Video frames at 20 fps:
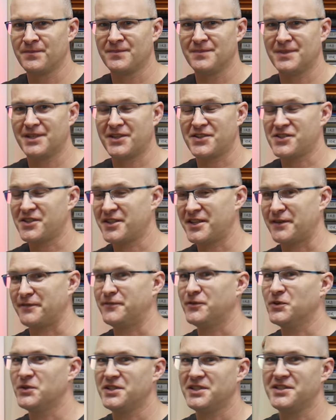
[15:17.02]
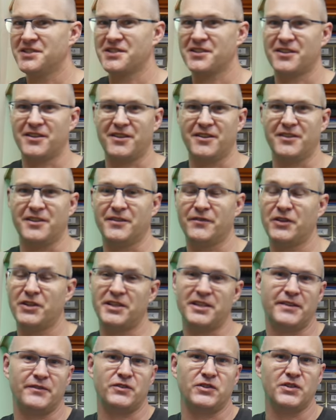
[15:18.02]
I designed that 4 years ago and I've
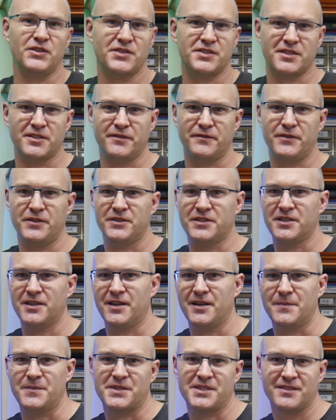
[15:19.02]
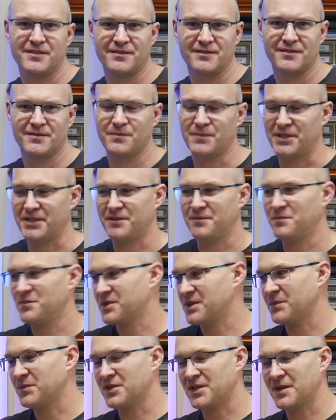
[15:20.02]
only ever used it a few times, but
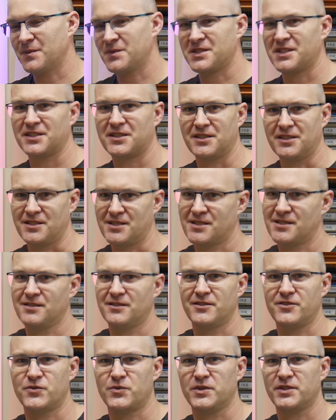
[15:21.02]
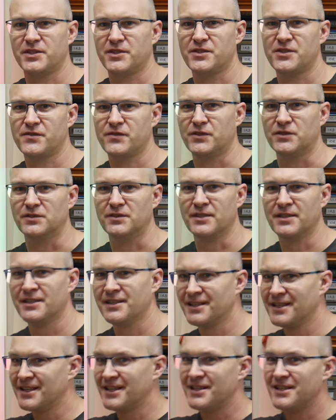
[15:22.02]
sometimes like this, it's really useful.
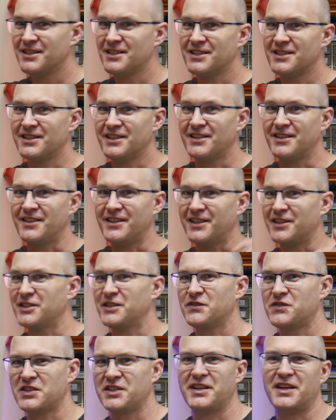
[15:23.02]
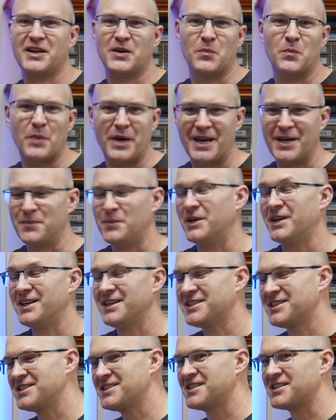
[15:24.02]
Now that you've seen how bad my
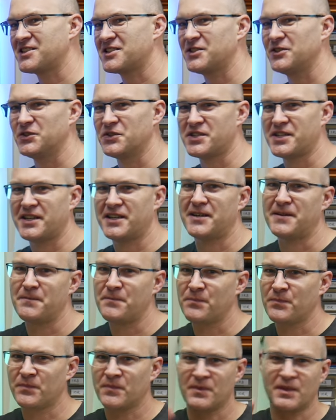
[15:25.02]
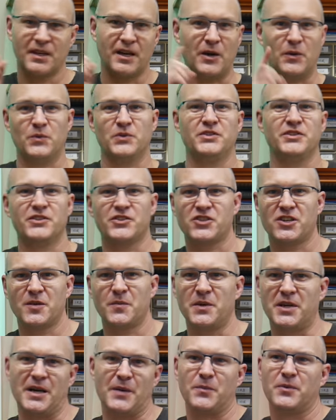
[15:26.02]
artistic skills are, I want you to show
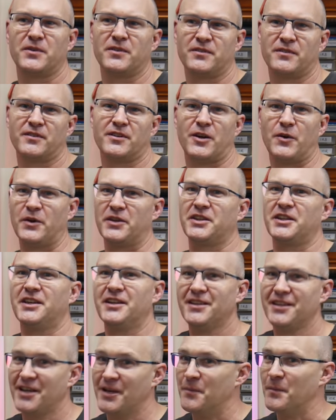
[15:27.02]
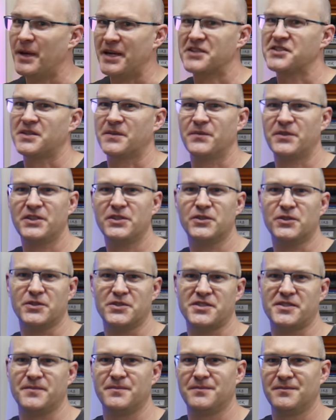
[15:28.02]
me up. Go out there and make something
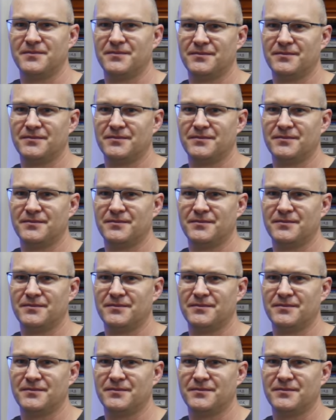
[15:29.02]
awesome.